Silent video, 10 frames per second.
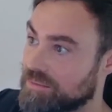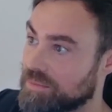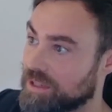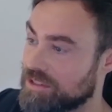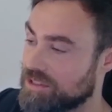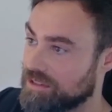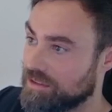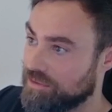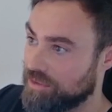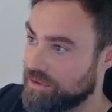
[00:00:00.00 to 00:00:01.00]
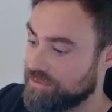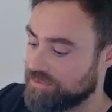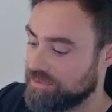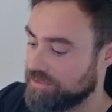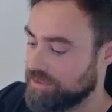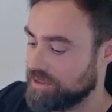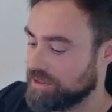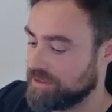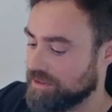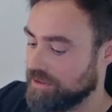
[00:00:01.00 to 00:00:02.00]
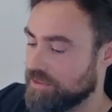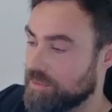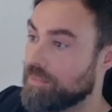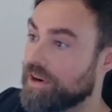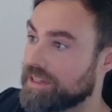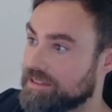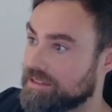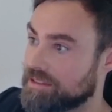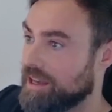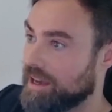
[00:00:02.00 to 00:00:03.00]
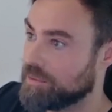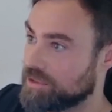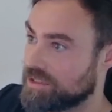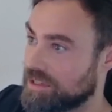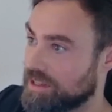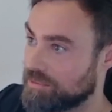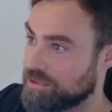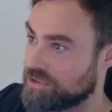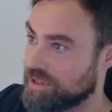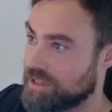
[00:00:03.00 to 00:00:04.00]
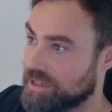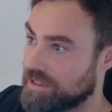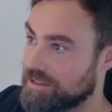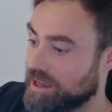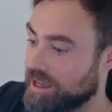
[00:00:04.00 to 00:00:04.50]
because of the market I was trading,